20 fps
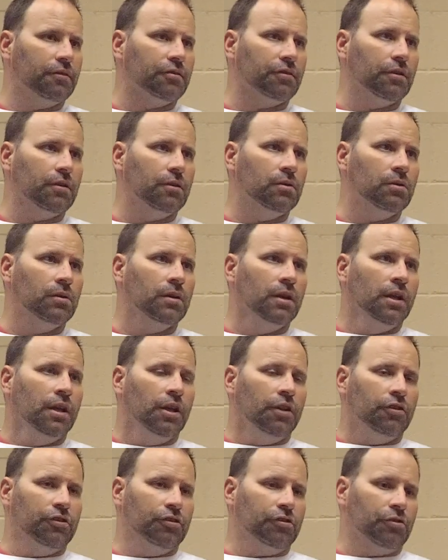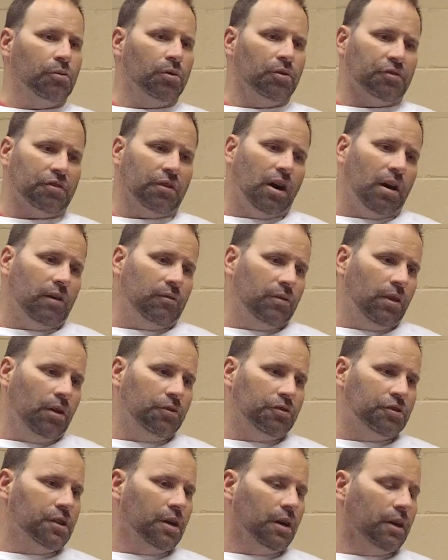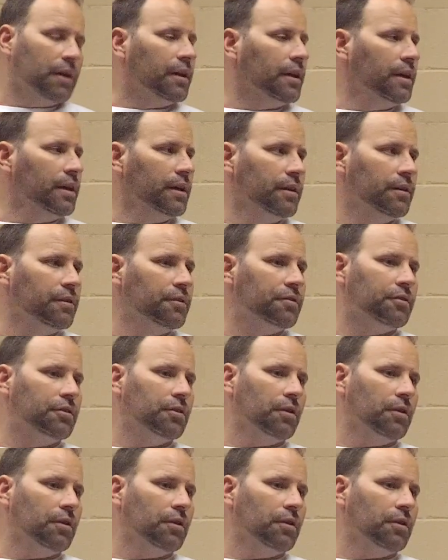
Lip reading: So just the resolve of those young kids